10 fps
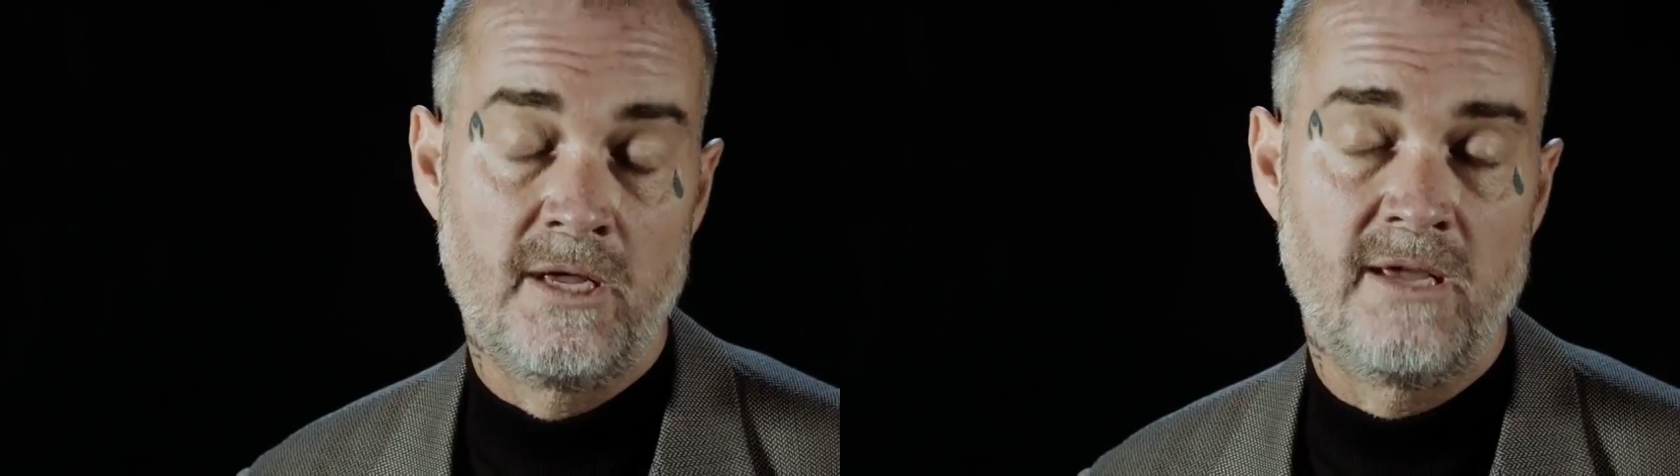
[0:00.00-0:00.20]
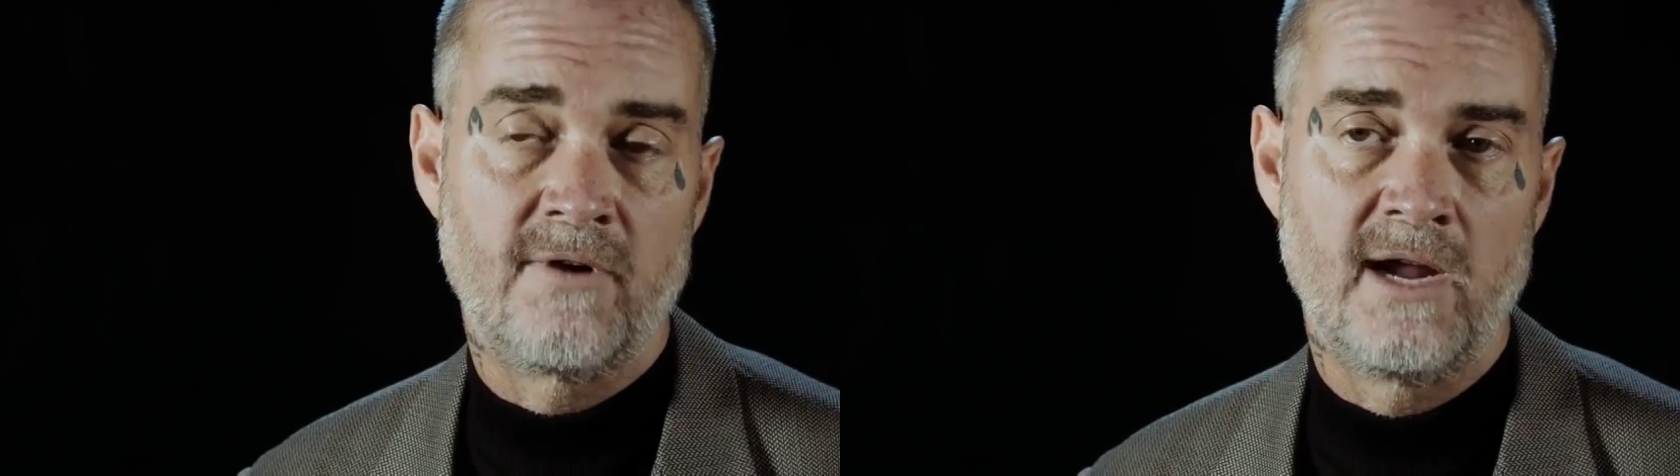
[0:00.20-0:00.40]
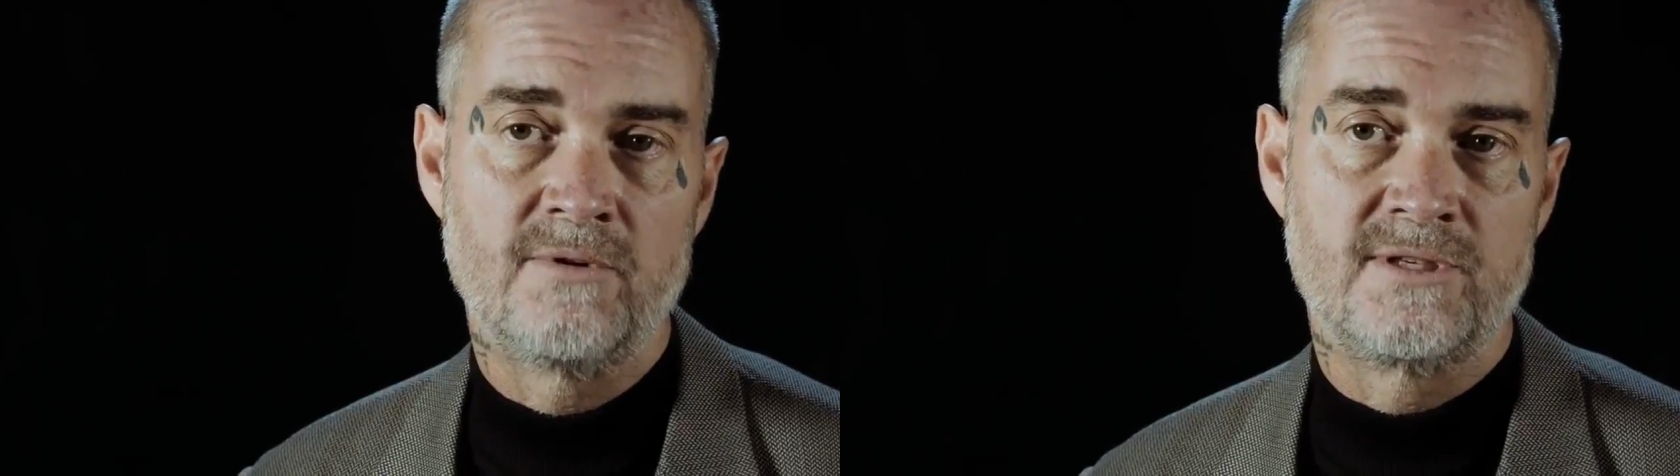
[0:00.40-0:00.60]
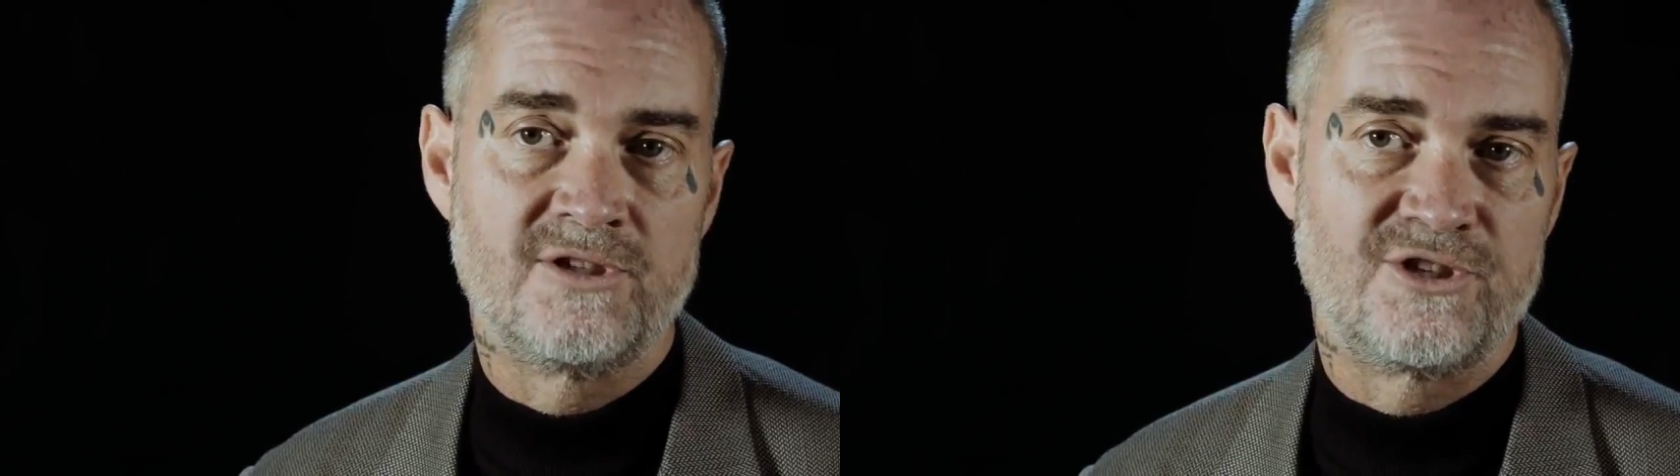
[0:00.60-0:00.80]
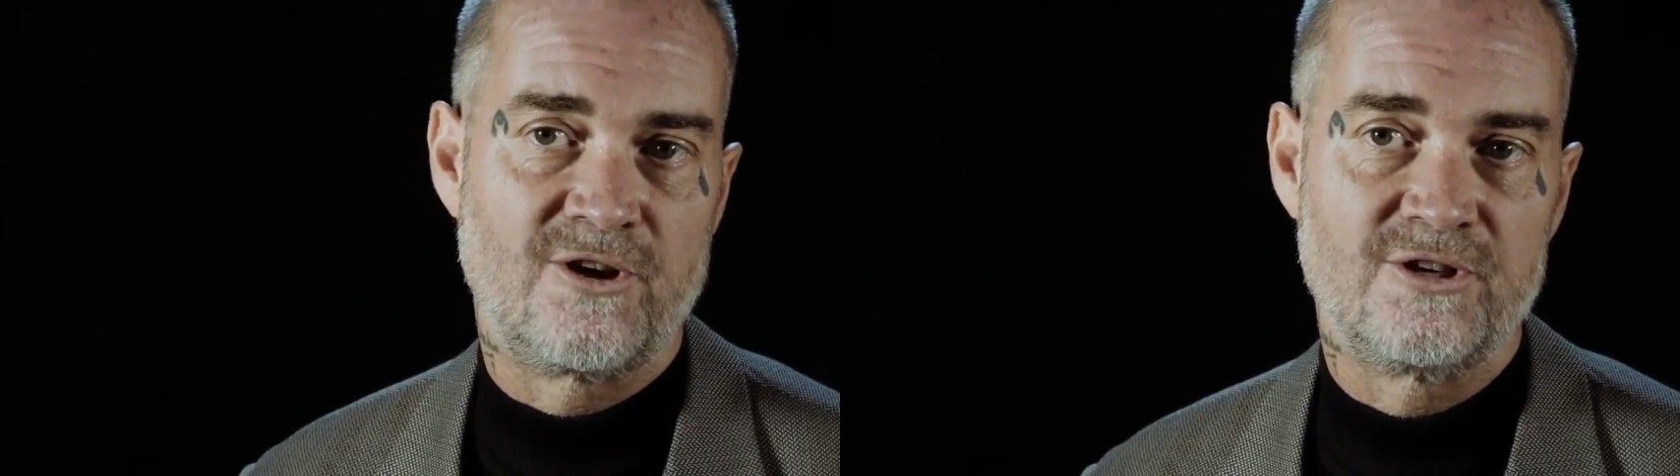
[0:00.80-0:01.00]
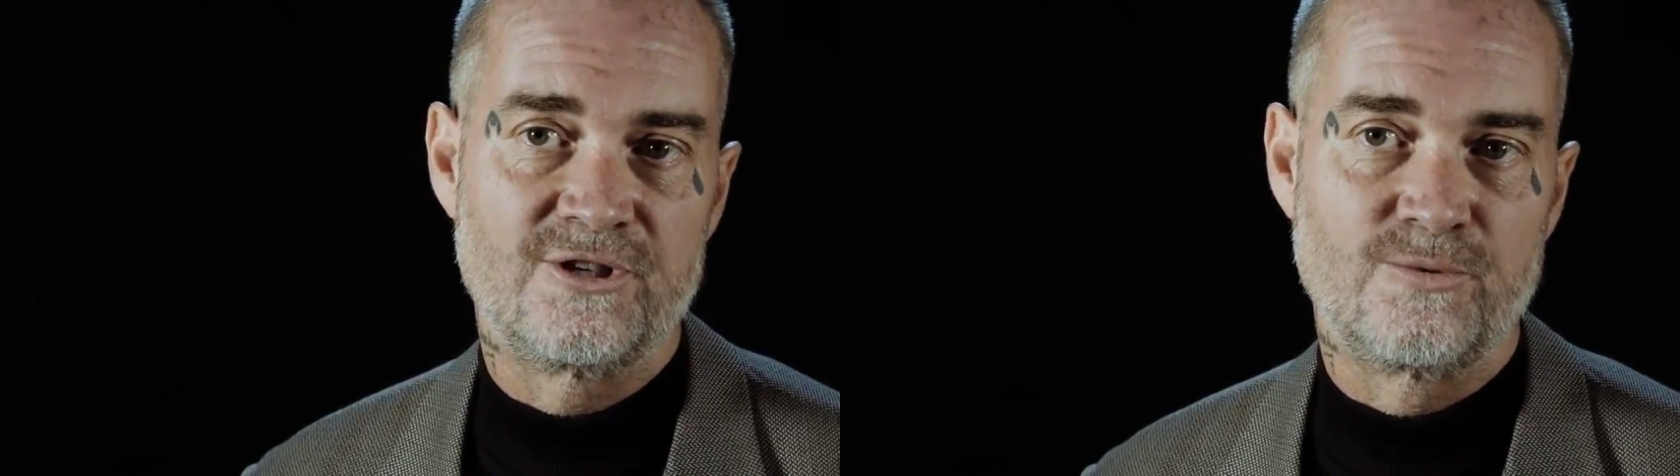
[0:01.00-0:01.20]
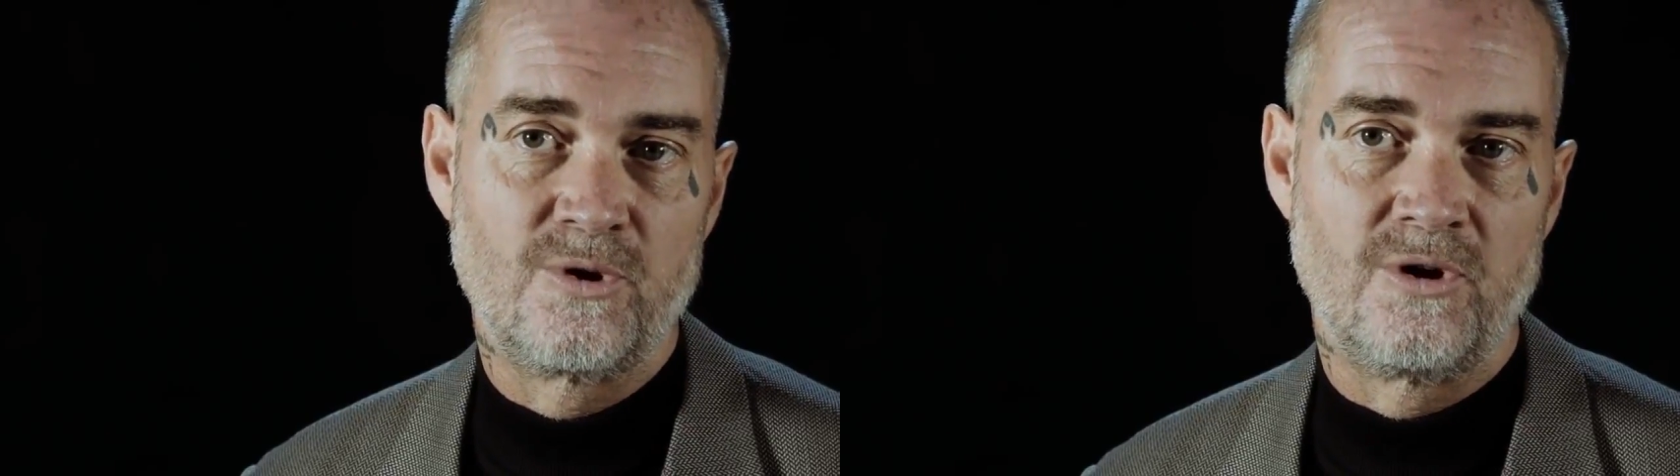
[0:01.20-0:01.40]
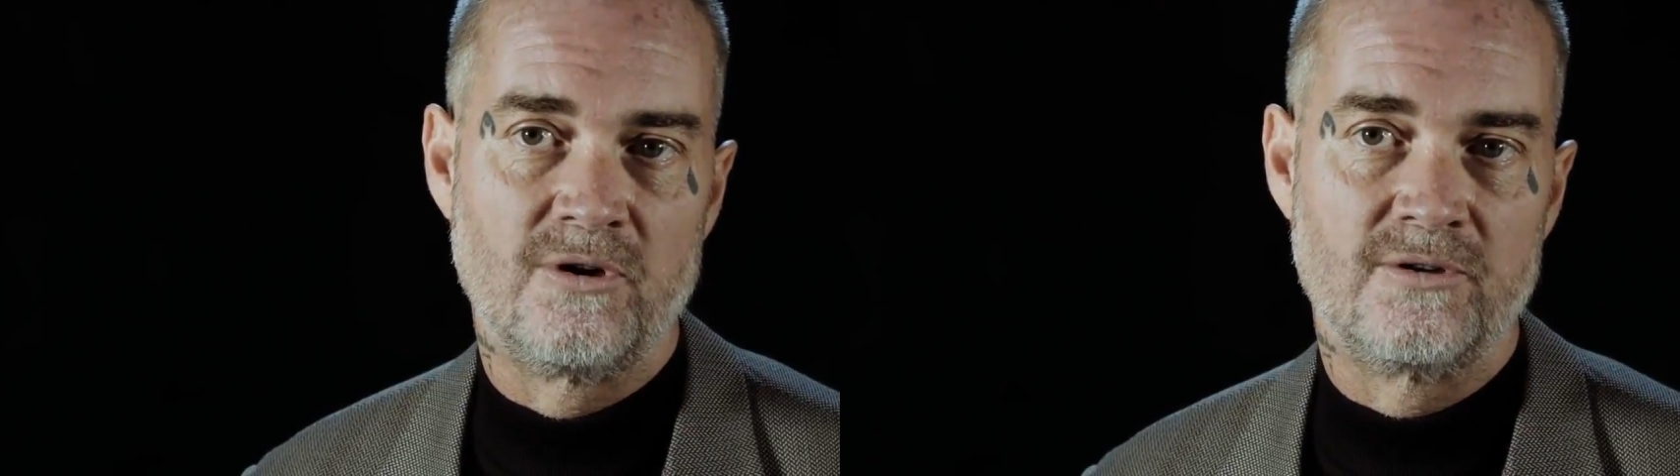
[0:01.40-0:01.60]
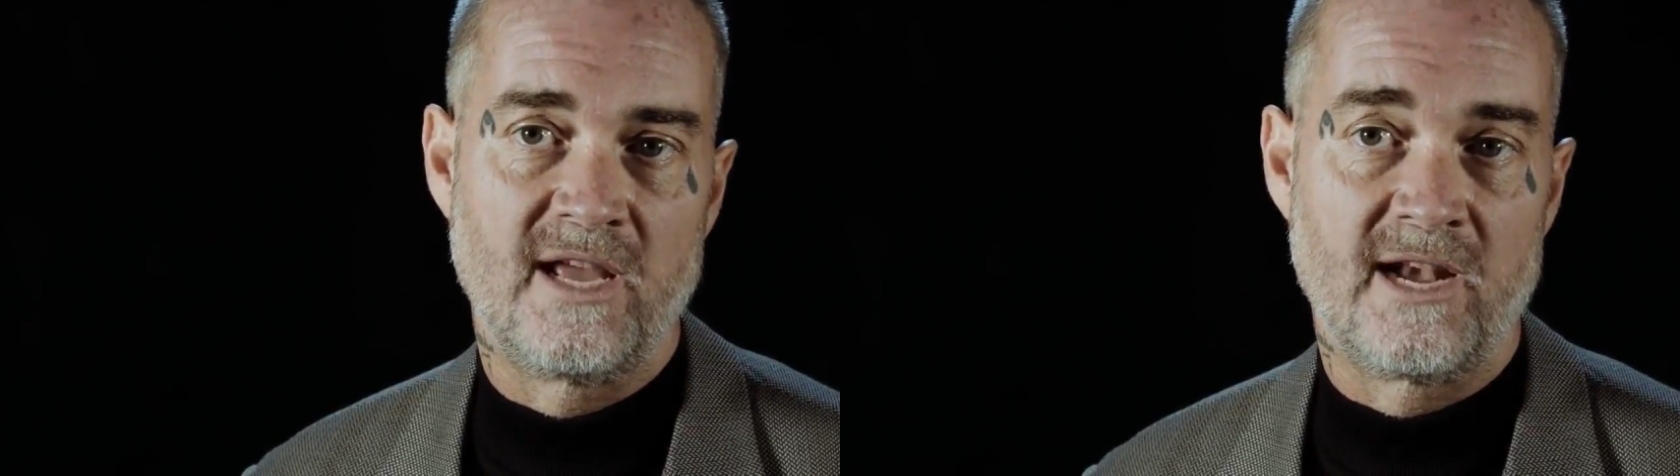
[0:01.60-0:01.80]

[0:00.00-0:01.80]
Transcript: If I was in charge of the world